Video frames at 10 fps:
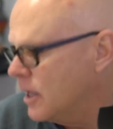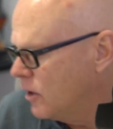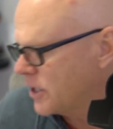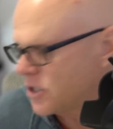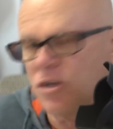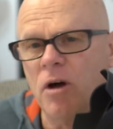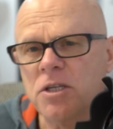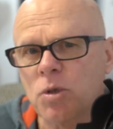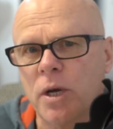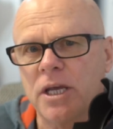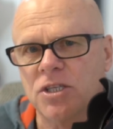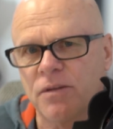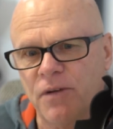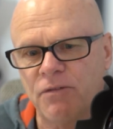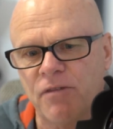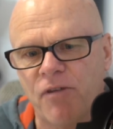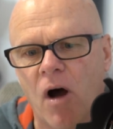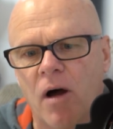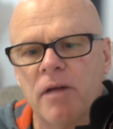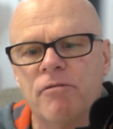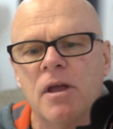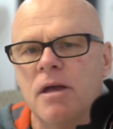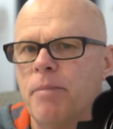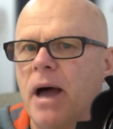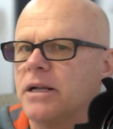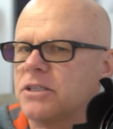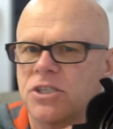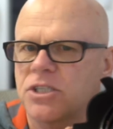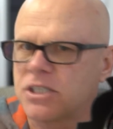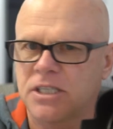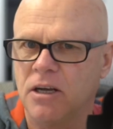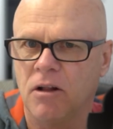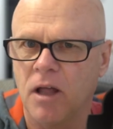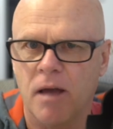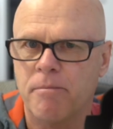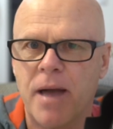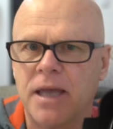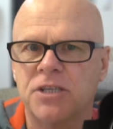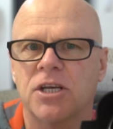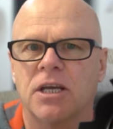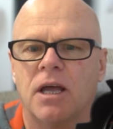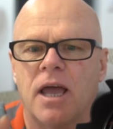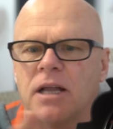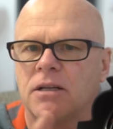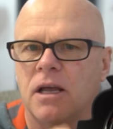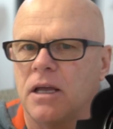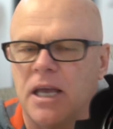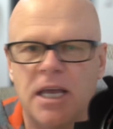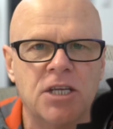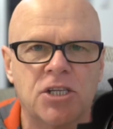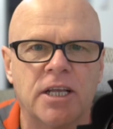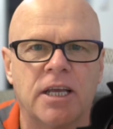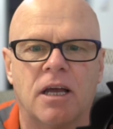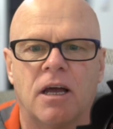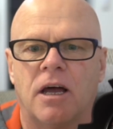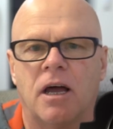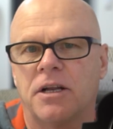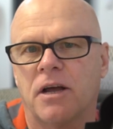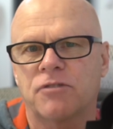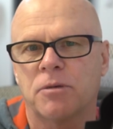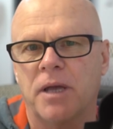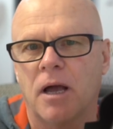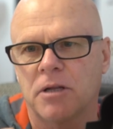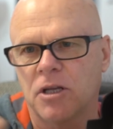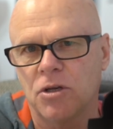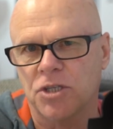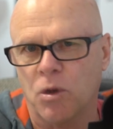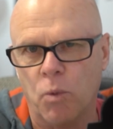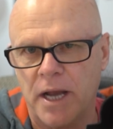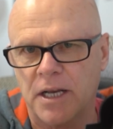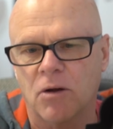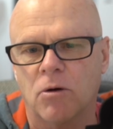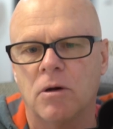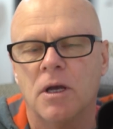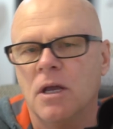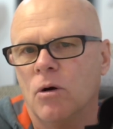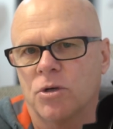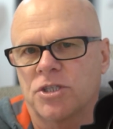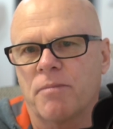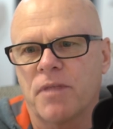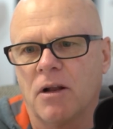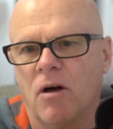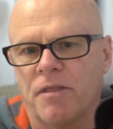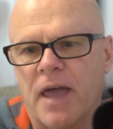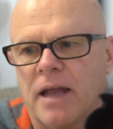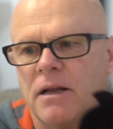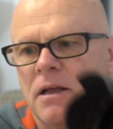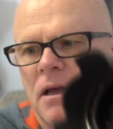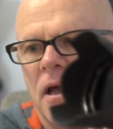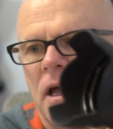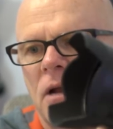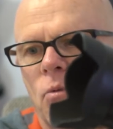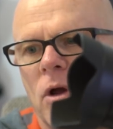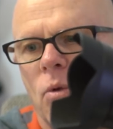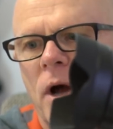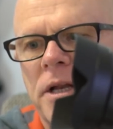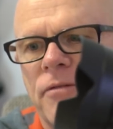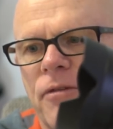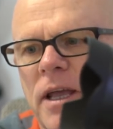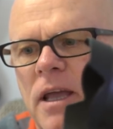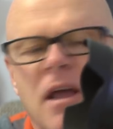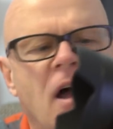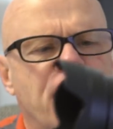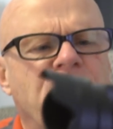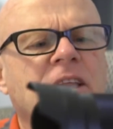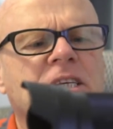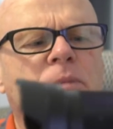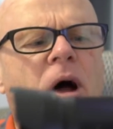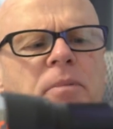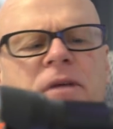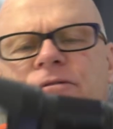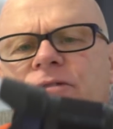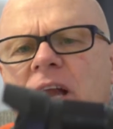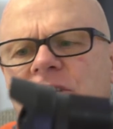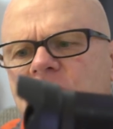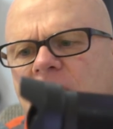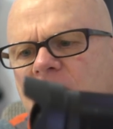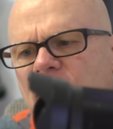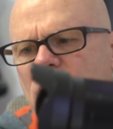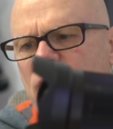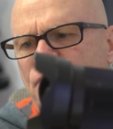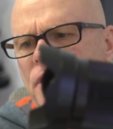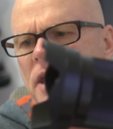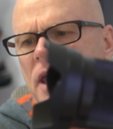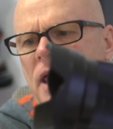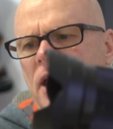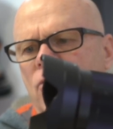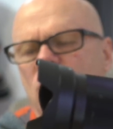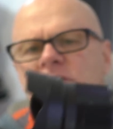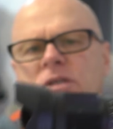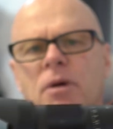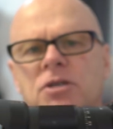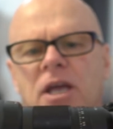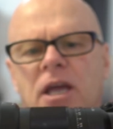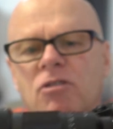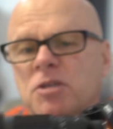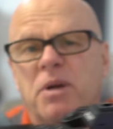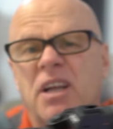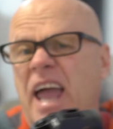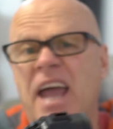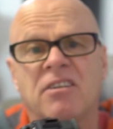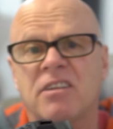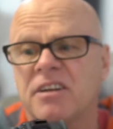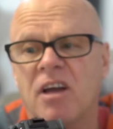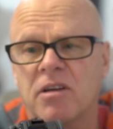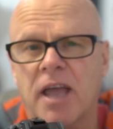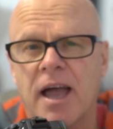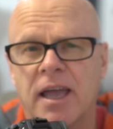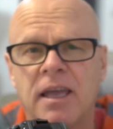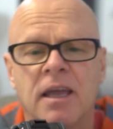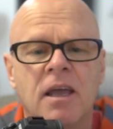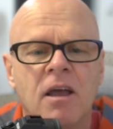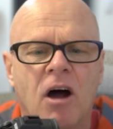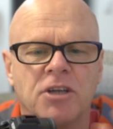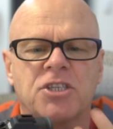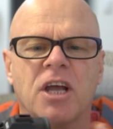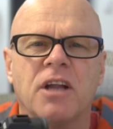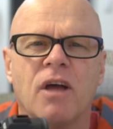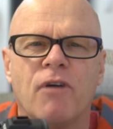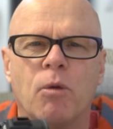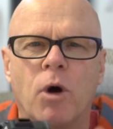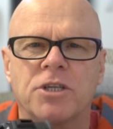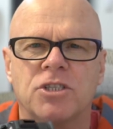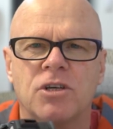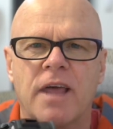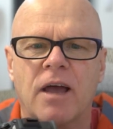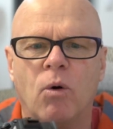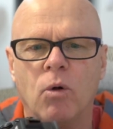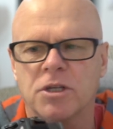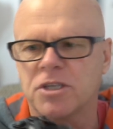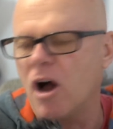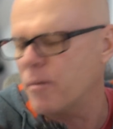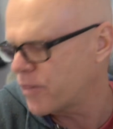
Look, it's not as quick as the 55, but it's still amazing and easily uh, enough to be able to use in a wedding or, or something like that. Uh, and it worked wonderfully. I think this might be a fraction heavy for the Aircross, the Moza Aircross, but it handled it okay. I just don't know if I'd want to do that all the time.